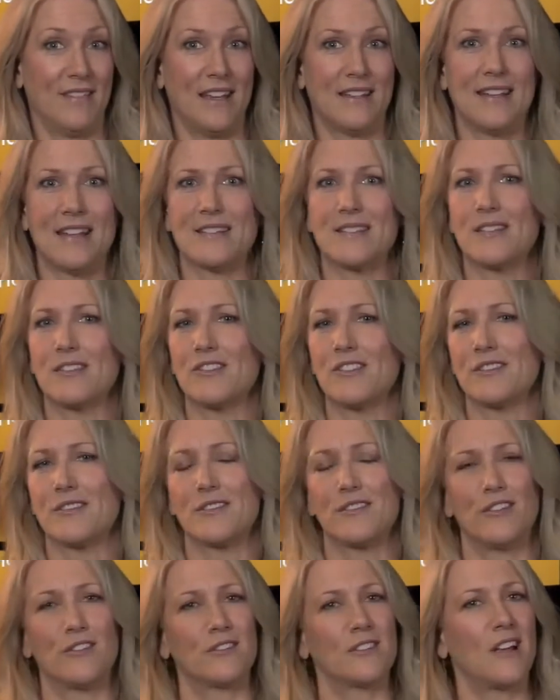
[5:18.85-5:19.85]
And that's
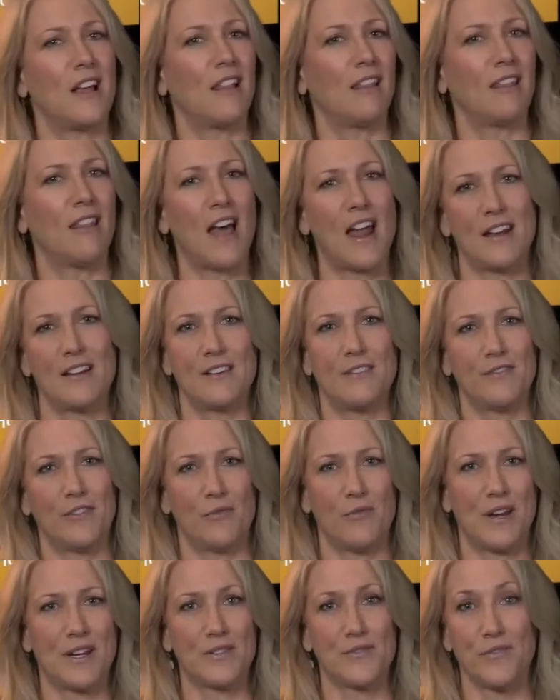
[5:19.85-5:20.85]
just looked a lot of
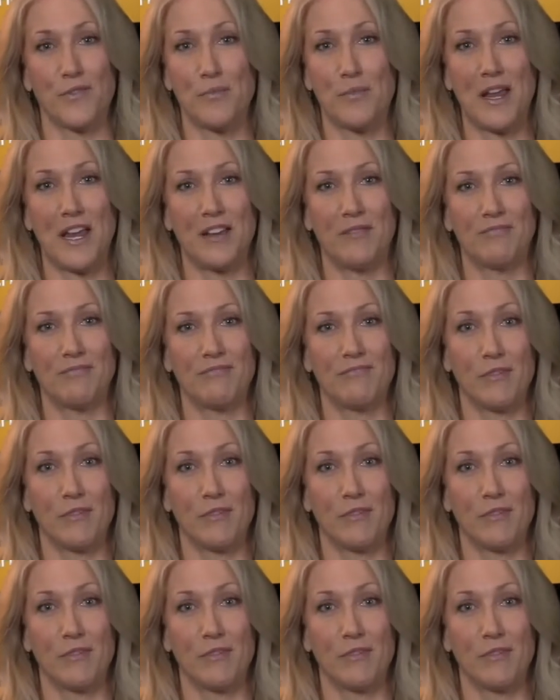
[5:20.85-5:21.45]
different ways for me,